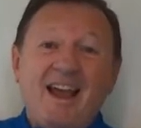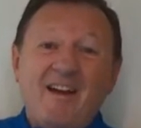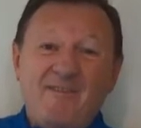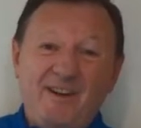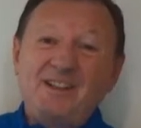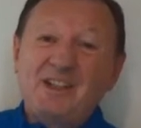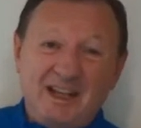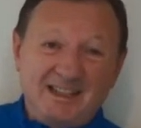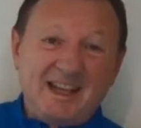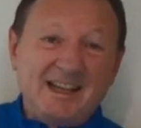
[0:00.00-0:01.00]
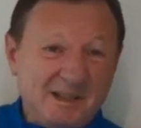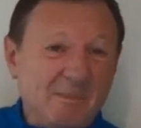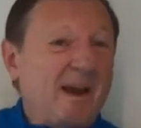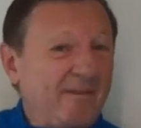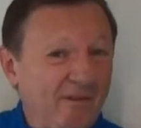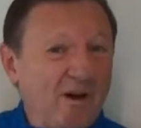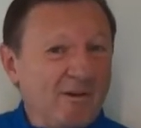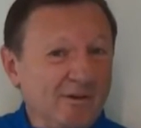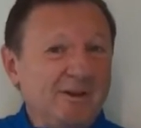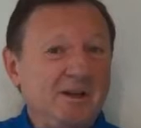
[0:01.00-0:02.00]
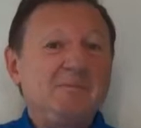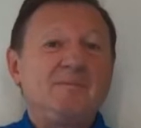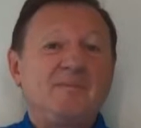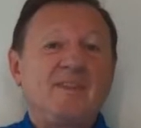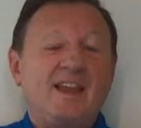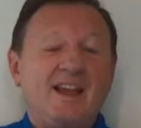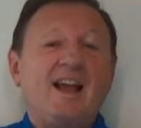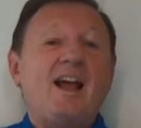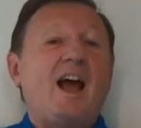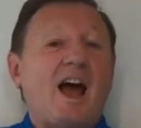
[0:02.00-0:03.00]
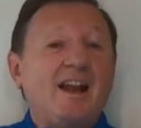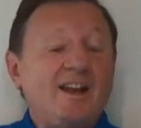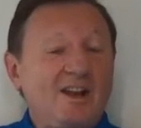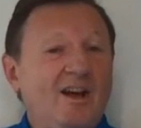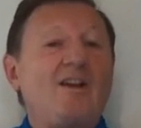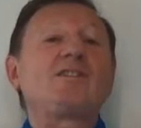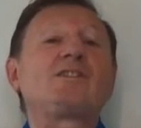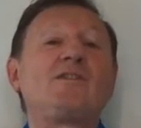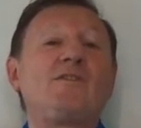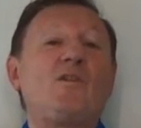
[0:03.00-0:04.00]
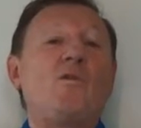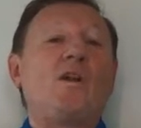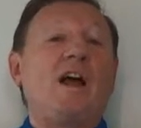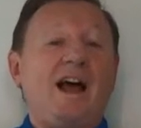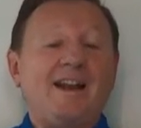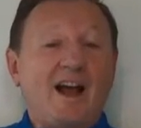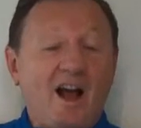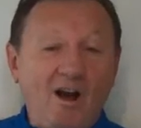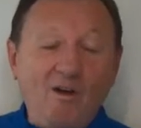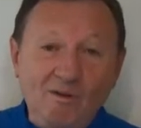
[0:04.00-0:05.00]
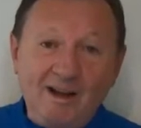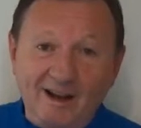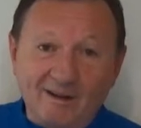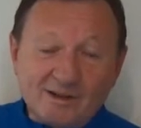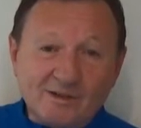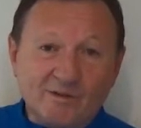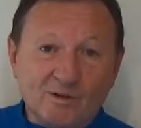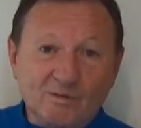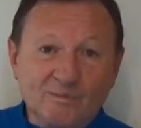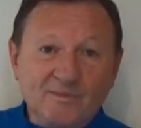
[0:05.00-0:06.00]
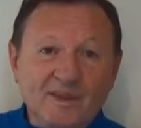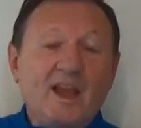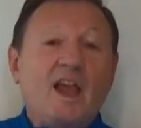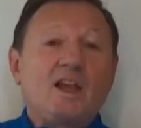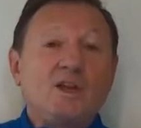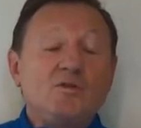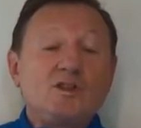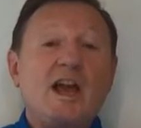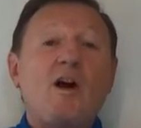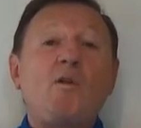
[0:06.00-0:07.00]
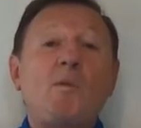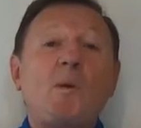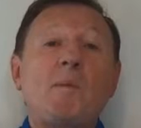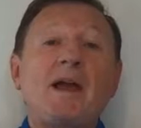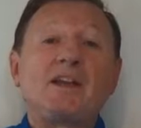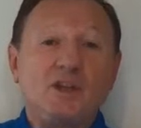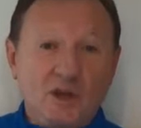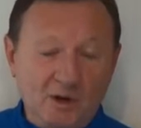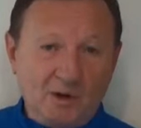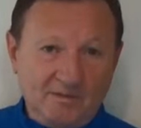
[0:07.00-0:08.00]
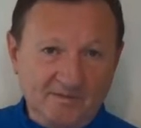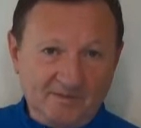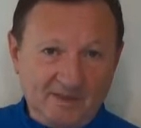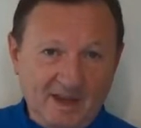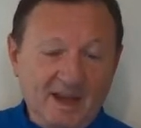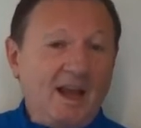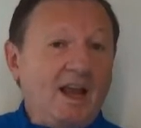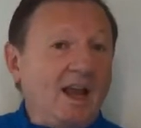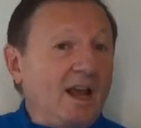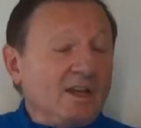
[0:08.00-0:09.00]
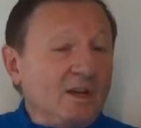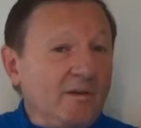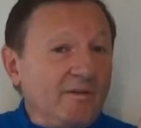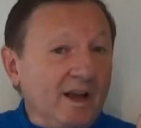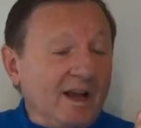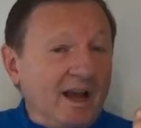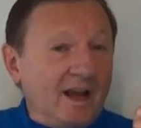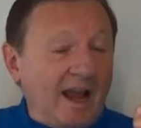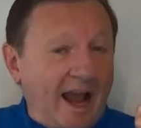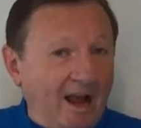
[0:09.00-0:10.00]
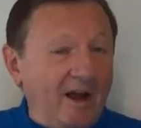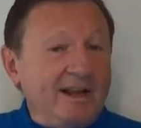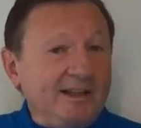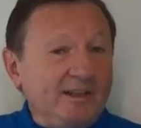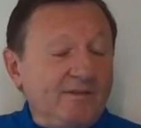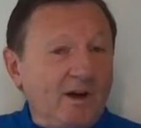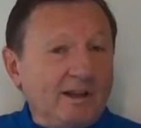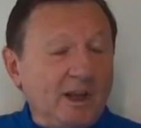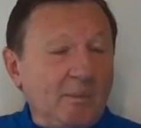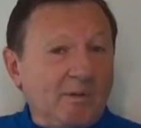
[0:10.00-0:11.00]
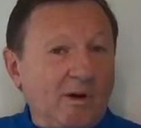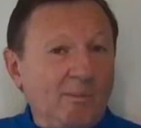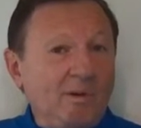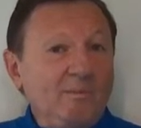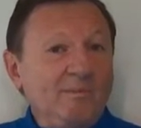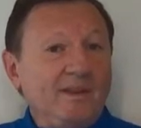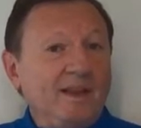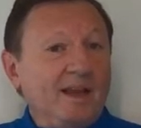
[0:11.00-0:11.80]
Eventually it tends to backfire on you. And last of all, and only last of all, you tell them about you. You've identified their problem.